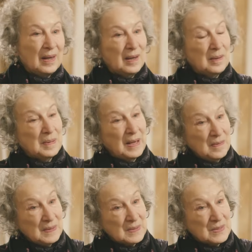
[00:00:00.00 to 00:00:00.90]

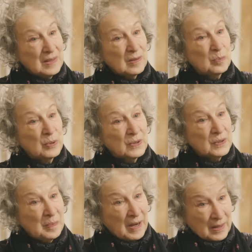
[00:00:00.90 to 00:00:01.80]
Having seen the
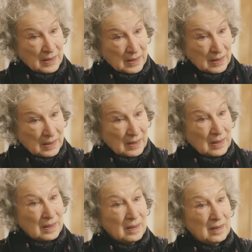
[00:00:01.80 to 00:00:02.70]
pushback,
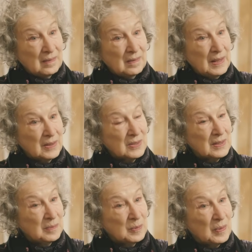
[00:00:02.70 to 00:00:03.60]
I
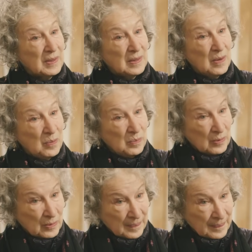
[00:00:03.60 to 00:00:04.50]
actually am quite
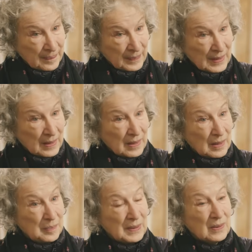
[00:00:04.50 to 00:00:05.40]
hopeful,
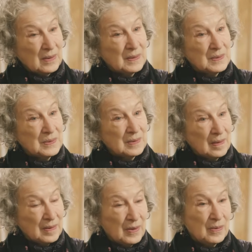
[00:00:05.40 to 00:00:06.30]
because
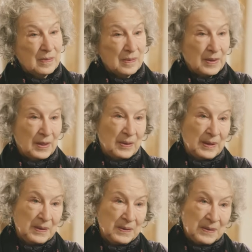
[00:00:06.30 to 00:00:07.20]
although there
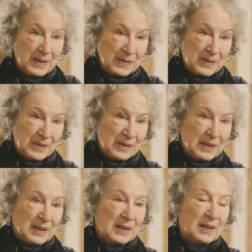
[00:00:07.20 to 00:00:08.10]
is this
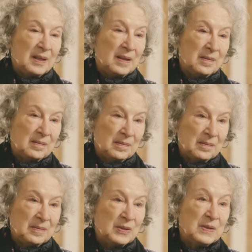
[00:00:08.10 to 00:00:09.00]

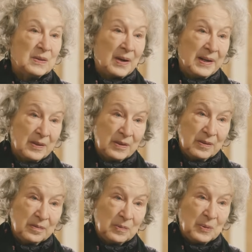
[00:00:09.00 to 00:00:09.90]
desire
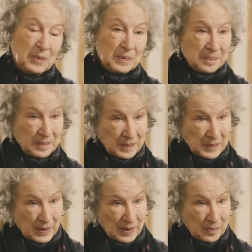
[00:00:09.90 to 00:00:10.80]
to roll
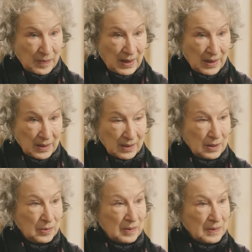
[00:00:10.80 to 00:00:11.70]
time back,
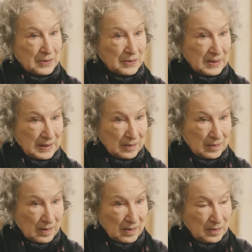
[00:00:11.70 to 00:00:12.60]
you also see a
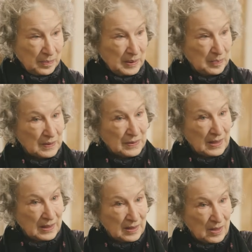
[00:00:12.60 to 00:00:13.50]
lot of people
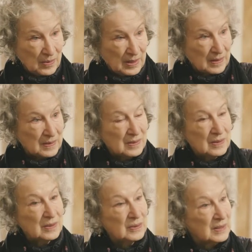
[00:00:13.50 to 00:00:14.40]
saying, no, that is
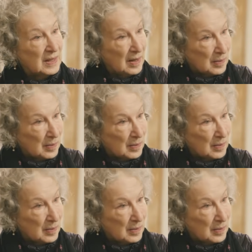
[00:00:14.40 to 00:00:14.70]
not going to